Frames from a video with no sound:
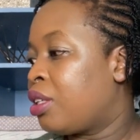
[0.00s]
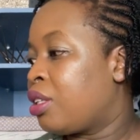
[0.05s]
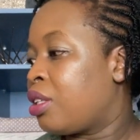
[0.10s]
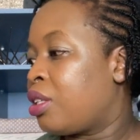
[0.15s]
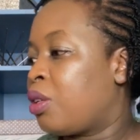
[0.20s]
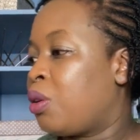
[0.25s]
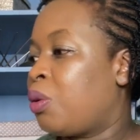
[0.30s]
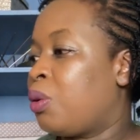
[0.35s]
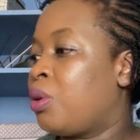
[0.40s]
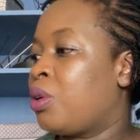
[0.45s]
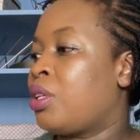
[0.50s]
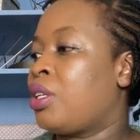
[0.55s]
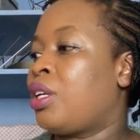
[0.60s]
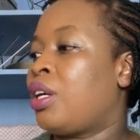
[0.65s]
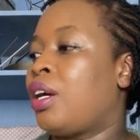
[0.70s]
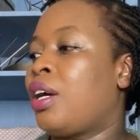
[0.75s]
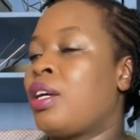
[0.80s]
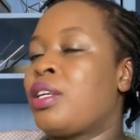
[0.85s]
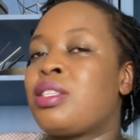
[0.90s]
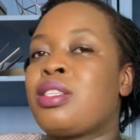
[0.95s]
Oh
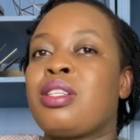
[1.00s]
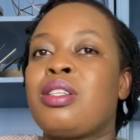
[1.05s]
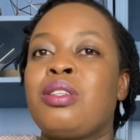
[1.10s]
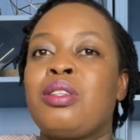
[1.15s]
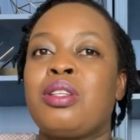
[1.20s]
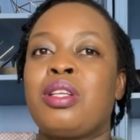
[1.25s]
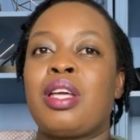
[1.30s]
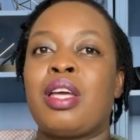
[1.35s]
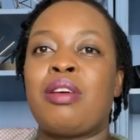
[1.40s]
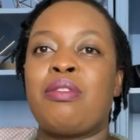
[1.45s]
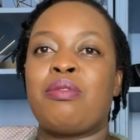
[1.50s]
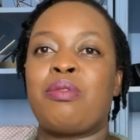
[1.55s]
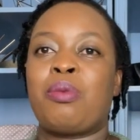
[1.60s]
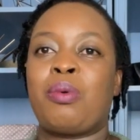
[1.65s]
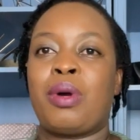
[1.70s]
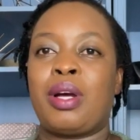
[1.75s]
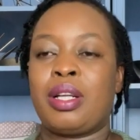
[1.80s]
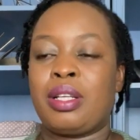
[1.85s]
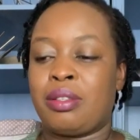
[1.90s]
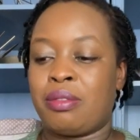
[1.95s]
yeah, I still have
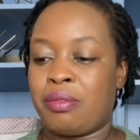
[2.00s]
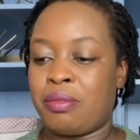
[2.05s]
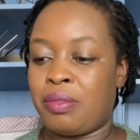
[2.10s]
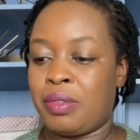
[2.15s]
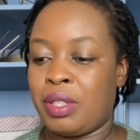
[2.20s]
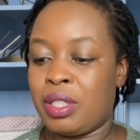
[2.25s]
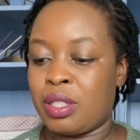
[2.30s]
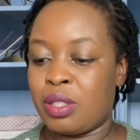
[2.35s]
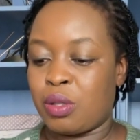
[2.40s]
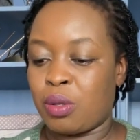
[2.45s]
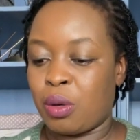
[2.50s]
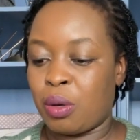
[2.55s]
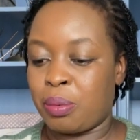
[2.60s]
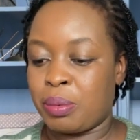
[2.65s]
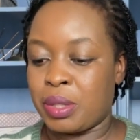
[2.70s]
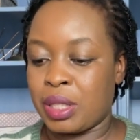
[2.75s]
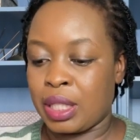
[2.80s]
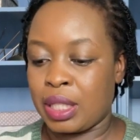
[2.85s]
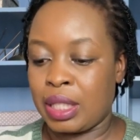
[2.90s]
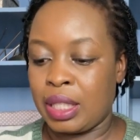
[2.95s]
one finished
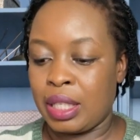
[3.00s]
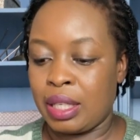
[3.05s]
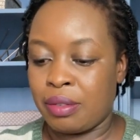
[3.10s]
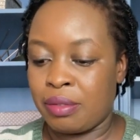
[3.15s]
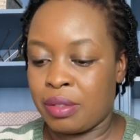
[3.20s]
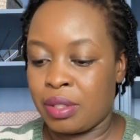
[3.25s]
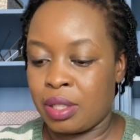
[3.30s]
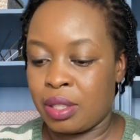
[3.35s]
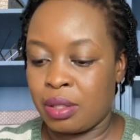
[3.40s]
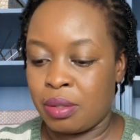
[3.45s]
object left.